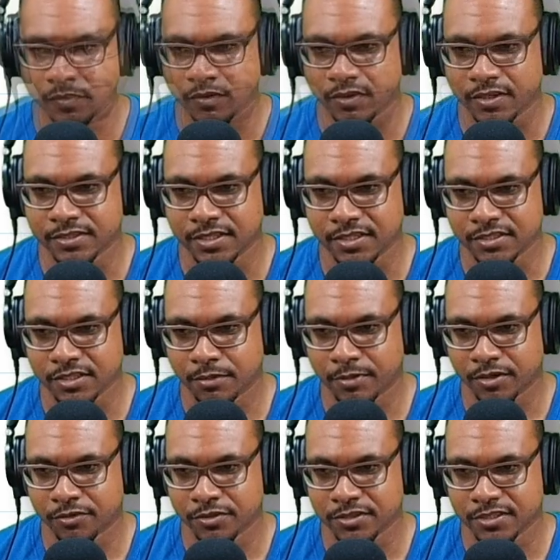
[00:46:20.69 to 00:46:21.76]
Alright, so let's come
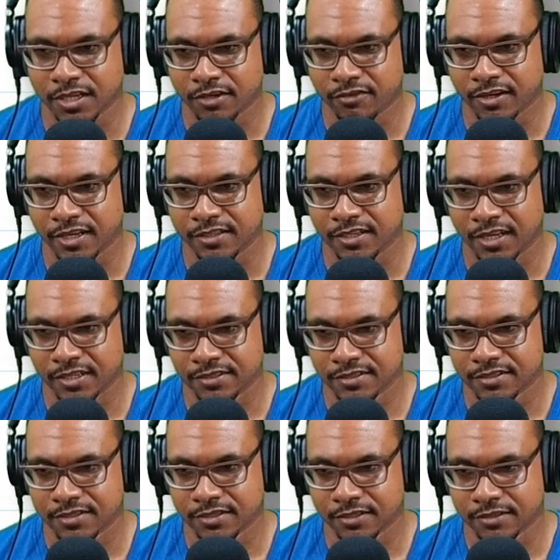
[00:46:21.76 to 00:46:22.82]
across here and write
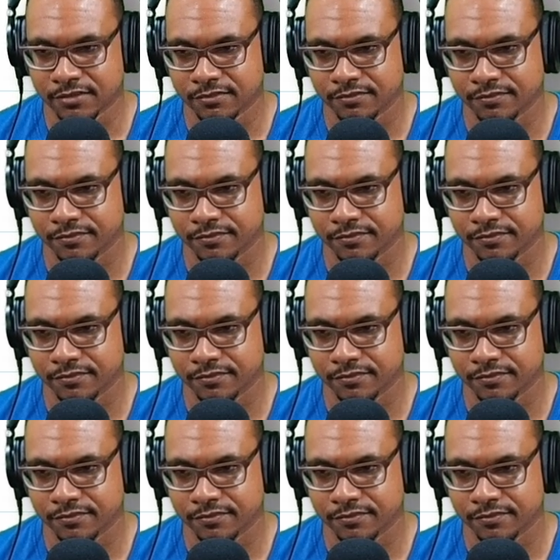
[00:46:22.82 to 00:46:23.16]
answer.